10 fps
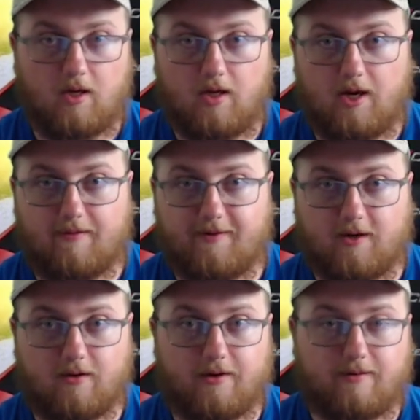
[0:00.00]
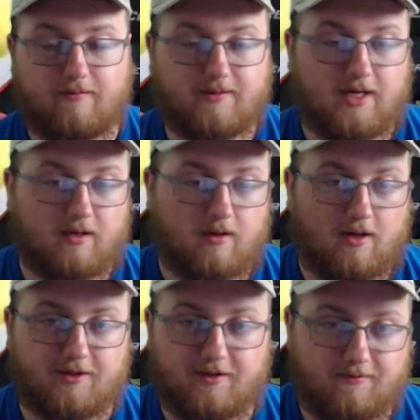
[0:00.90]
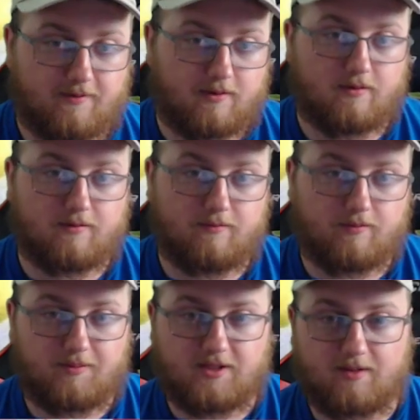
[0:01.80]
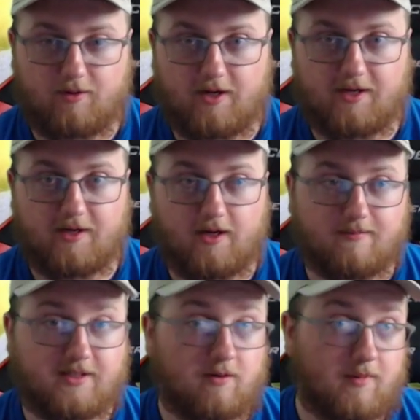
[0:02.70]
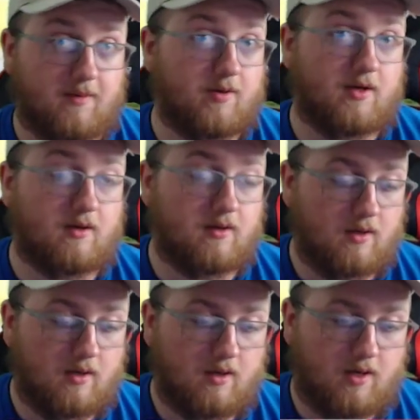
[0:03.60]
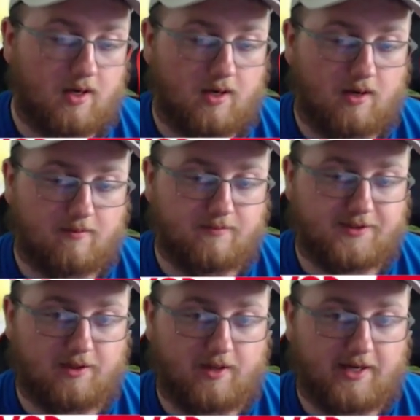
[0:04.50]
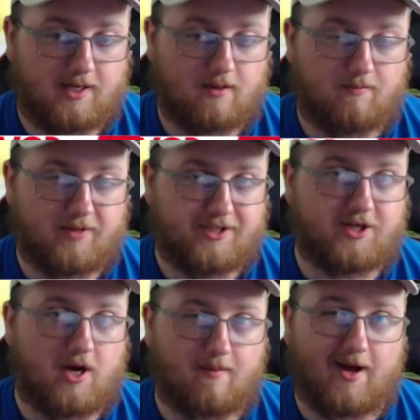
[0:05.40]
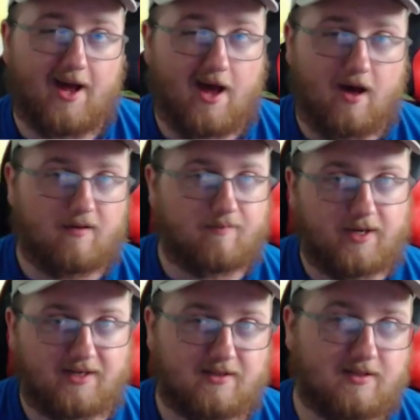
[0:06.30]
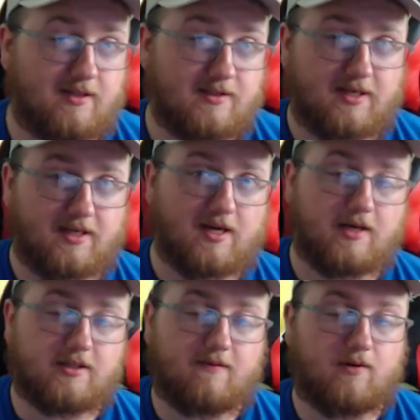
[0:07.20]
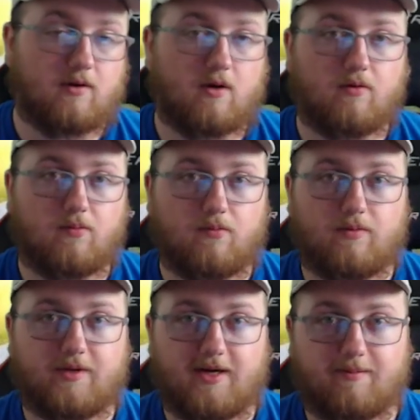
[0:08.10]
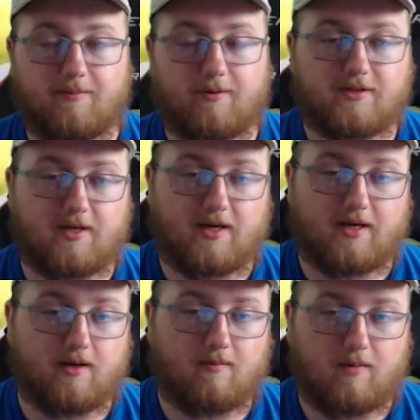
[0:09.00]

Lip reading: I figured technology field would be somewhere I'd end up. Still may be. So like, but the job I have makes sense, I guess, if you know the type of person I am.